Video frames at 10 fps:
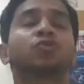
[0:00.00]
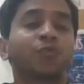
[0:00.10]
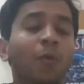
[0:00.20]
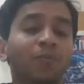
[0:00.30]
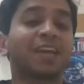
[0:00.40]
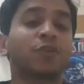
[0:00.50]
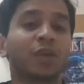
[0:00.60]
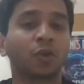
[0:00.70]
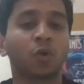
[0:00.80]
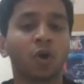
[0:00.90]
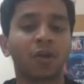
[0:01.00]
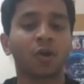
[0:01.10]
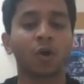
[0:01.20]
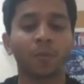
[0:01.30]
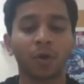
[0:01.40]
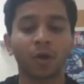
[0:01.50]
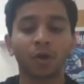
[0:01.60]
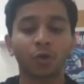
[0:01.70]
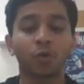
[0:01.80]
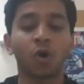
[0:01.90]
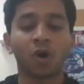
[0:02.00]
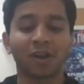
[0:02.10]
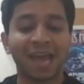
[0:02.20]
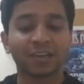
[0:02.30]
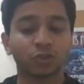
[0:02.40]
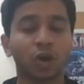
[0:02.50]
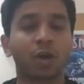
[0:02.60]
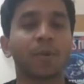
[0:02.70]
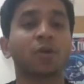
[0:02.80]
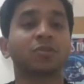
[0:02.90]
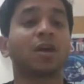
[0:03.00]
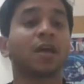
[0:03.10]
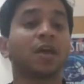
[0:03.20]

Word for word: So from there, you can go on, or uh, go on and talk about